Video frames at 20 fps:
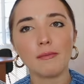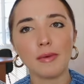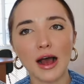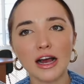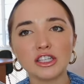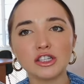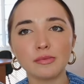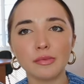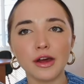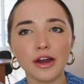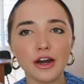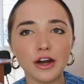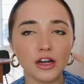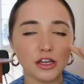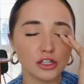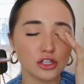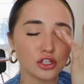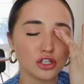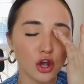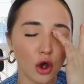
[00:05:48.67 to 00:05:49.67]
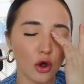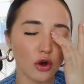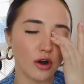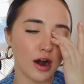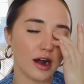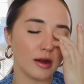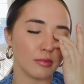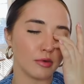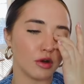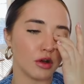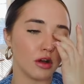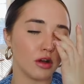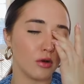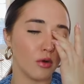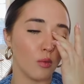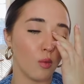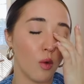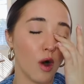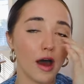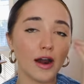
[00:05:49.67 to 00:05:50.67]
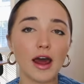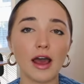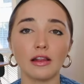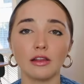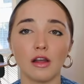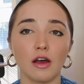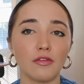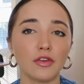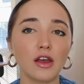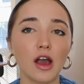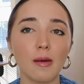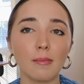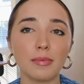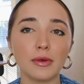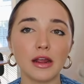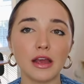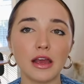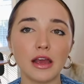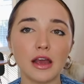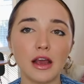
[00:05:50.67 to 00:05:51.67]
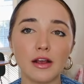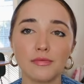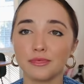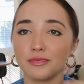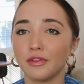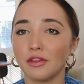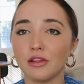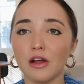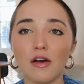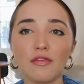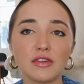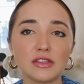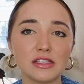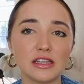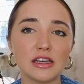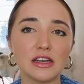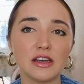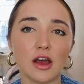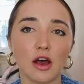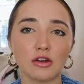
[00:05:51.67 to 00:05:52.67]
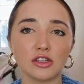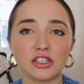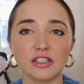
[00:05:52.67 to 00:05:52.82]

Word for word: Passion Planner is so incredible. One, I love the company, love the CEO.